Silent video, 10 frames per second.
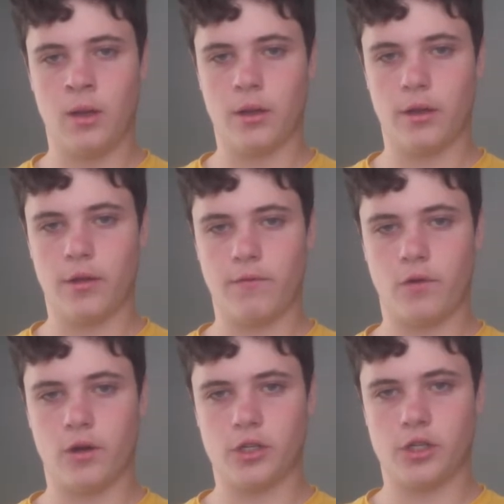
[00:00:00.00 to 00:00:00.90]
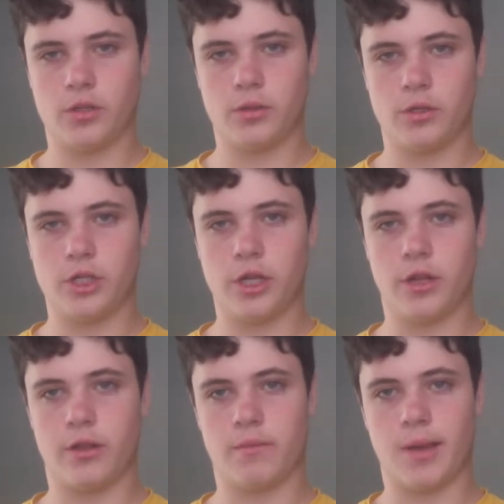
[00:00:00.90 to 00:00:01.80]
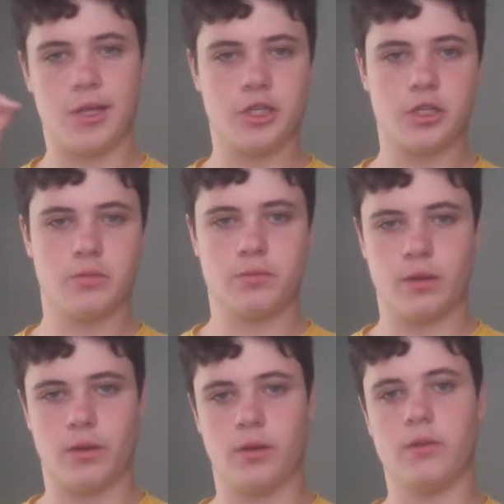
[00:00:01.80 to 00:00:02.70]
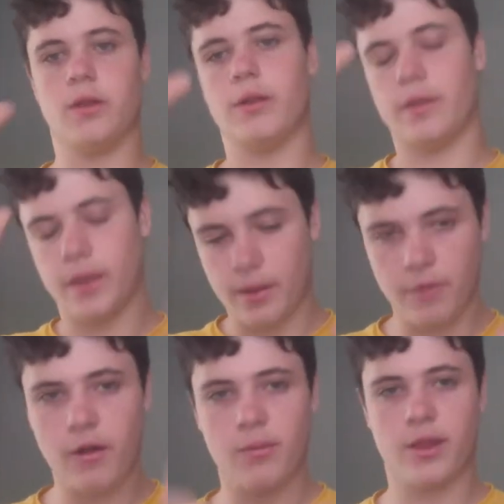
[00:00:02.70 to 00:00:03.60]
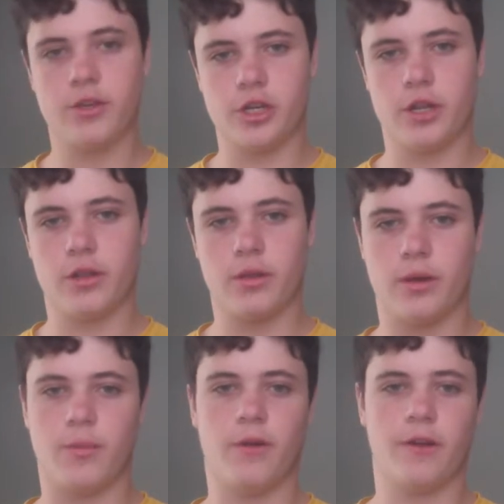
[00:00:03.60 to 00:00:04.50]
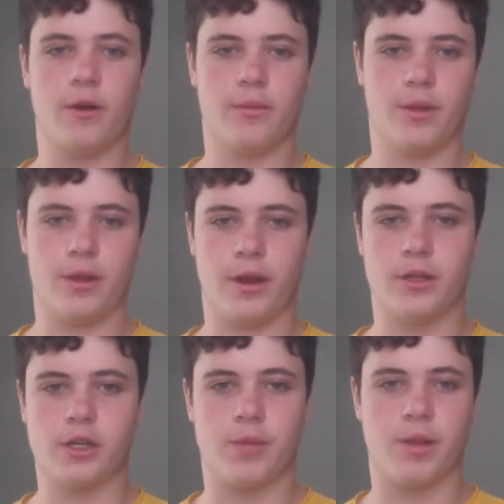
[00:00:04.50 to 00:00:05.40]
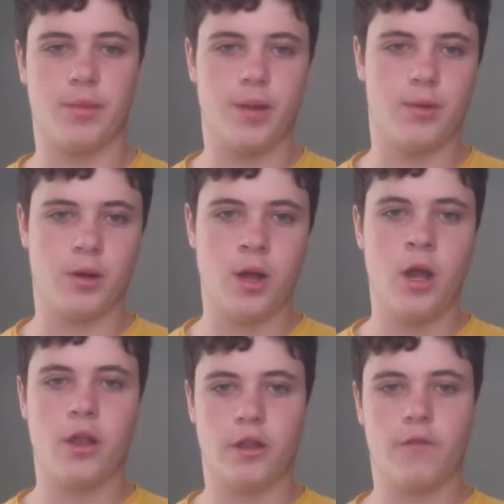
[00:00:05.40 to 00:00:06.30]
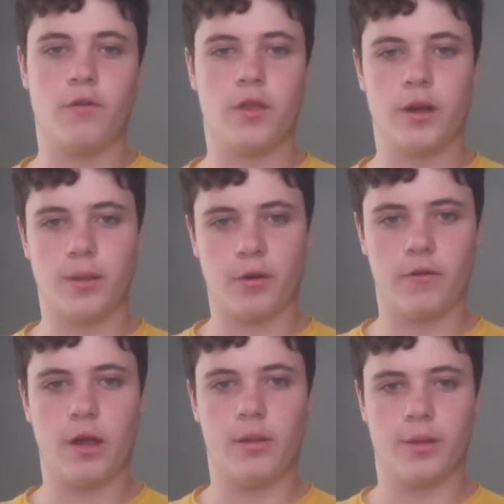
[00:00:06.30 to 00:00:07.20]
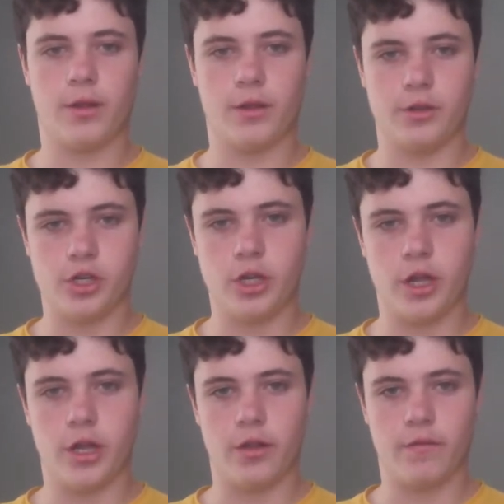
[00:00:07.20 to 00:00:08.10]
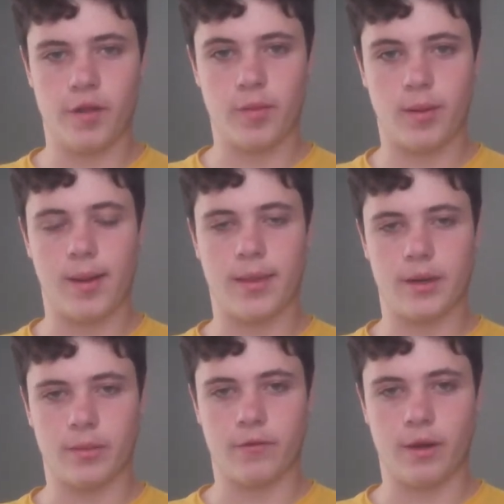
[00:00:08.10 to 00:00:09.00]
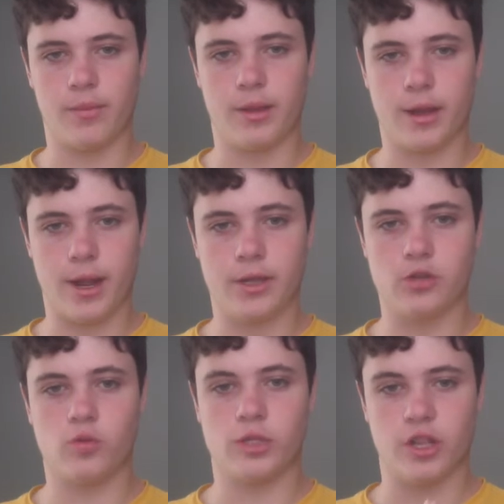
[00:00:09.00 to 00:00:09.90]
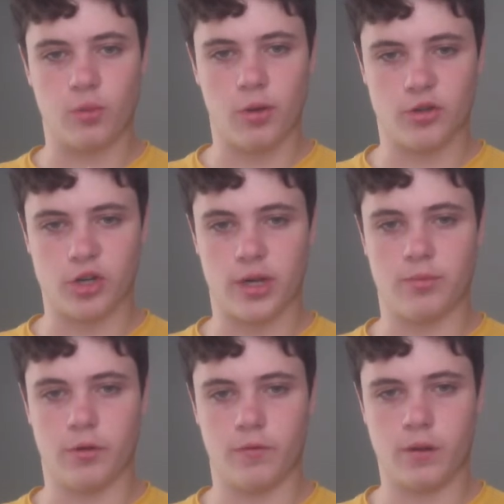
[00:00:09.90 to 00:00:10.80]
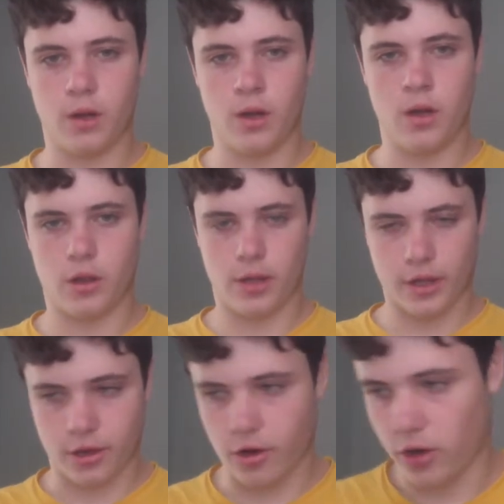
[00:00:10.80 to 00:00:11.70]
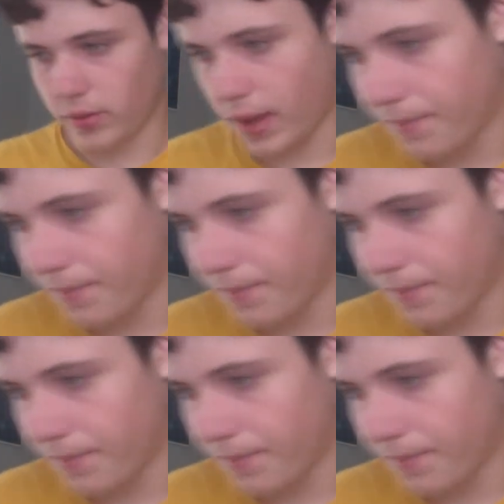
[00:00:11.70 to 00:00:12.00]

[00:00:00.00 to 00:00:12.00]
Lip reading: So therefore G is H, the number of elements in G is the number of elements in H times some number. So therefore the number of elements in G is divisible by the number of elements in H, which is what we're trying to prove. So let's get started with that.